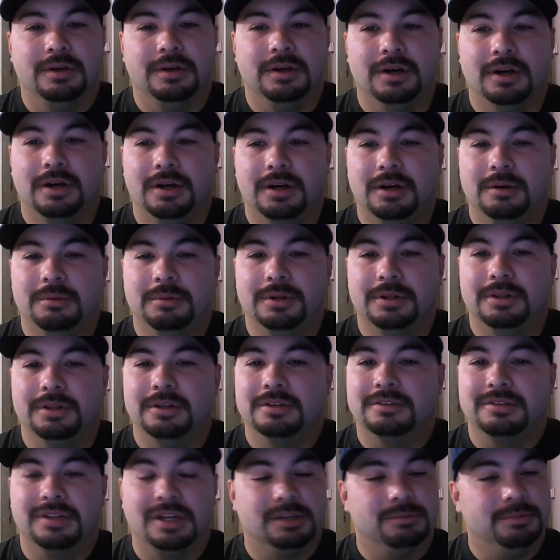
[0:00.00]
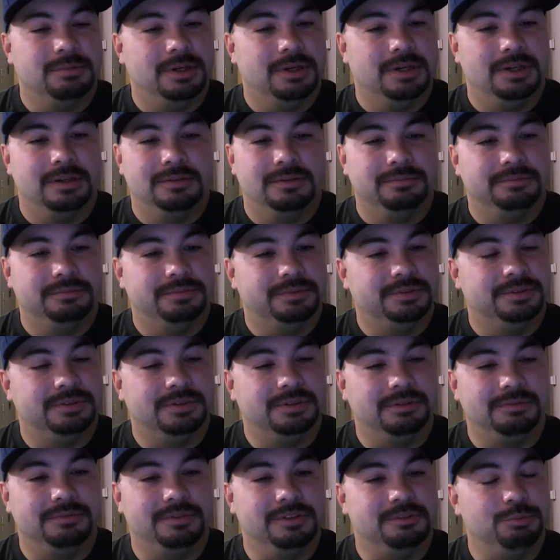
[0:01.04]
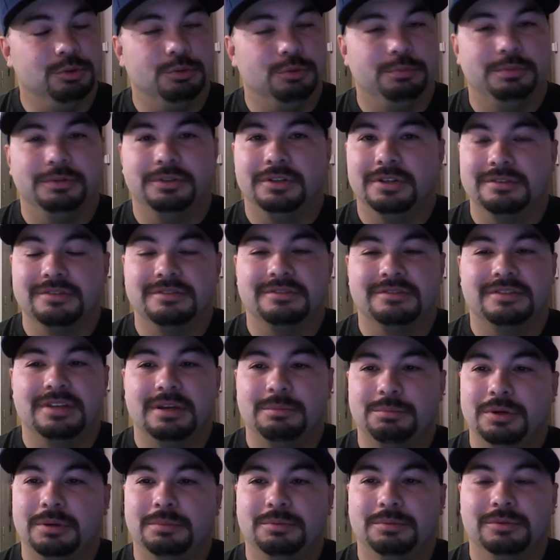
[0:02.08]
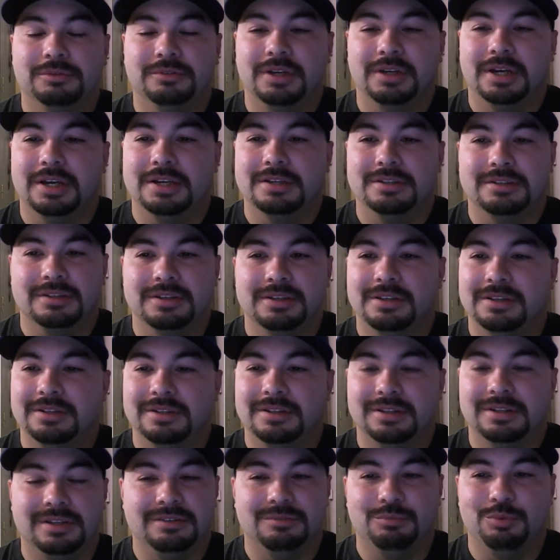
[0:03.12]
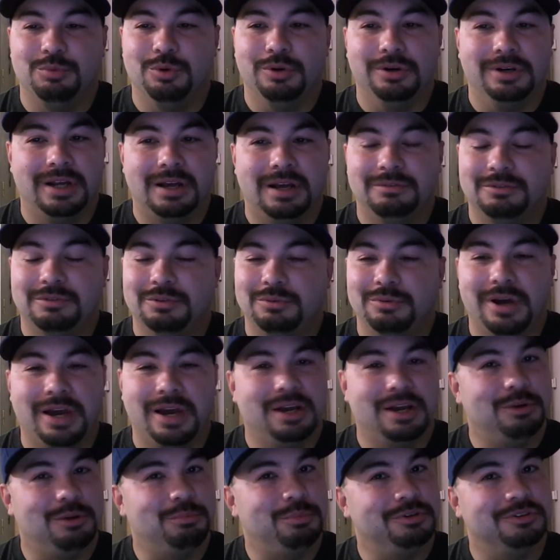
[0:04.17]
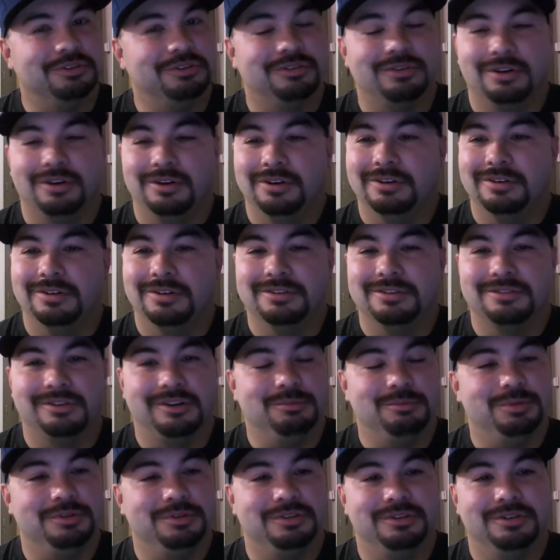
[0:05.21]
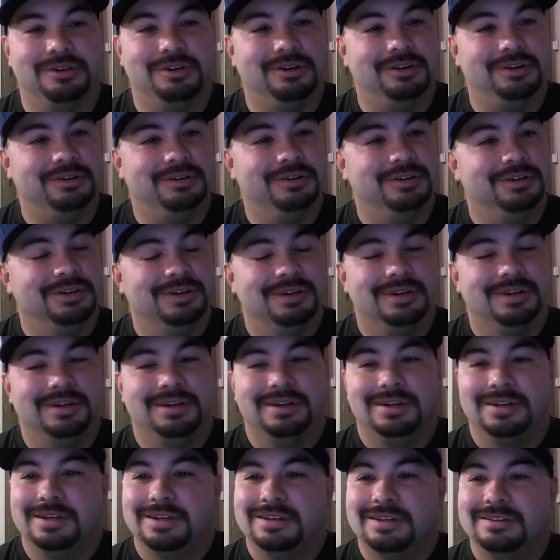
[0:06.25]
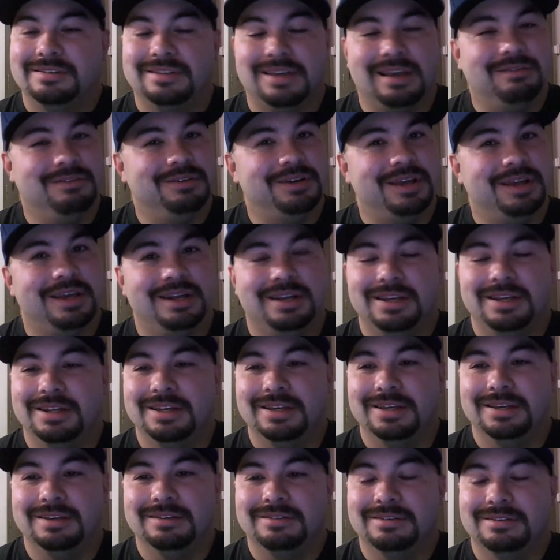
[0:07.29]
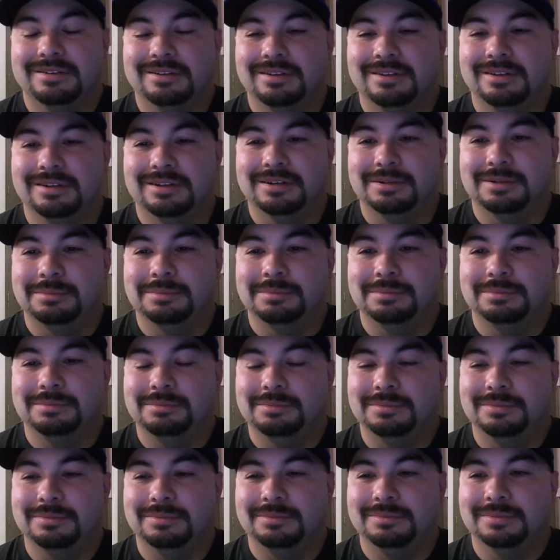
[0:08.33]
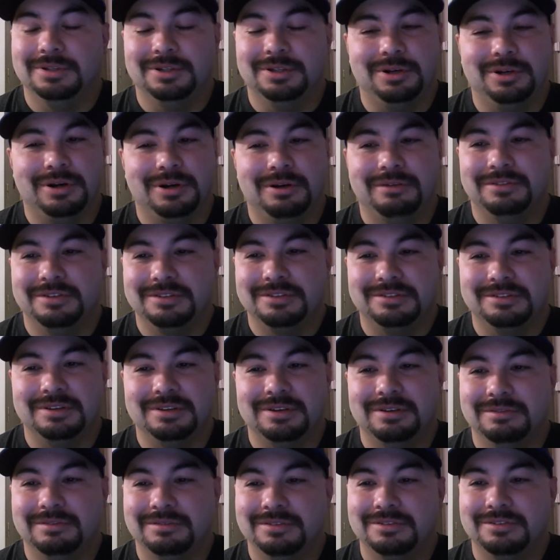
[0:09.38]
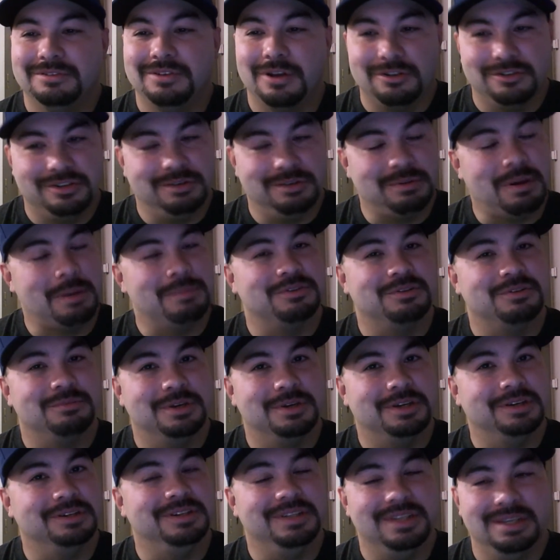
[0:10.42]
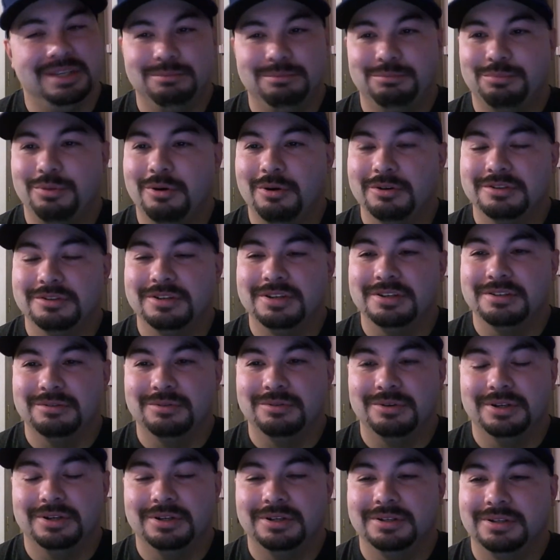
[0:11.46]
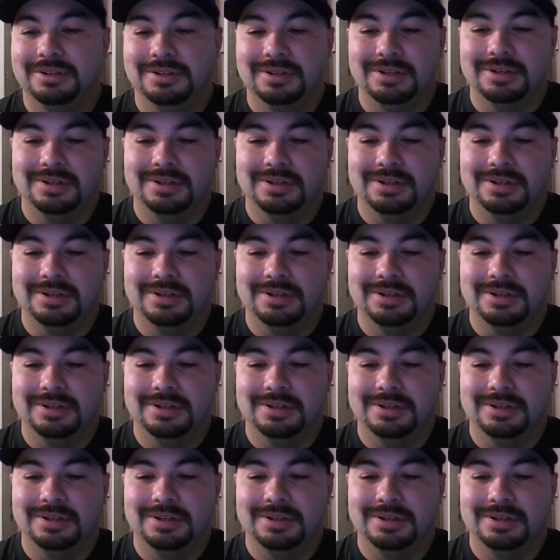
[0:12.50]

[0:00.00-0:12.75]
Um, it looks like, man, if this bullpen doesn't step up, those guys, it, it's we're gonna have to ride our pitches hard, our starting pitching hard, seven, eight innings. Um, you know, if this if this Dodger team happens to make a deep postseason run,